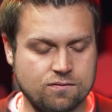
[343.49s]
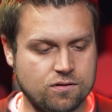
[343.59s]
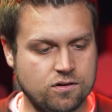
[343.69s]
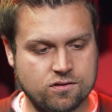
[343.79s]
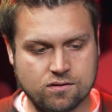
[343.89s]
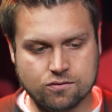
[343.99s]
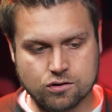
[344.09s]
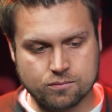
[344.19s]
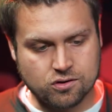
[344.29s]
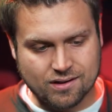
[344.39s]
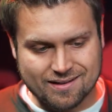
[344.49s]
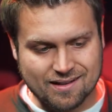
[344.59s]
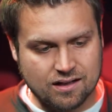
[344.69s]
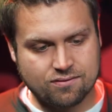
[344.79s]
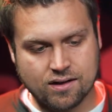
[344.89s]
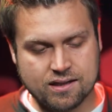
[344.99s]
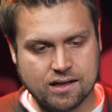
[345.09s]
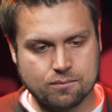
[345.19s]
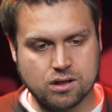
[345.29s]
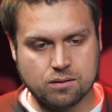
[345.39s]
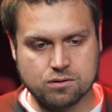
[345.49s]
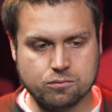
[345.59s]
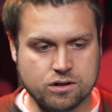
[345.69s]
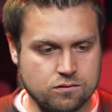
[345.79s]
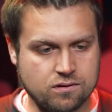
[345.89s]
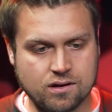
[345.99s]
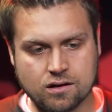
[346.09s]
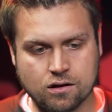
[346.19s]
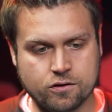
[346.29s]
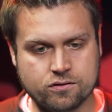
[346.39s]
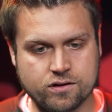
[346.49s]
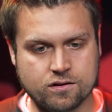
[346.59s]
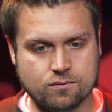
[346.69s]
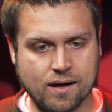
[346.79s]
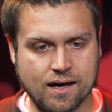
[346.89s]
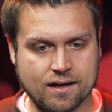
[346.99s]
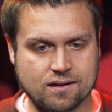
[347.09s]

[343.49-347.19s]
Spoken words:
First and foremost, identifying that problem when you did all those years back,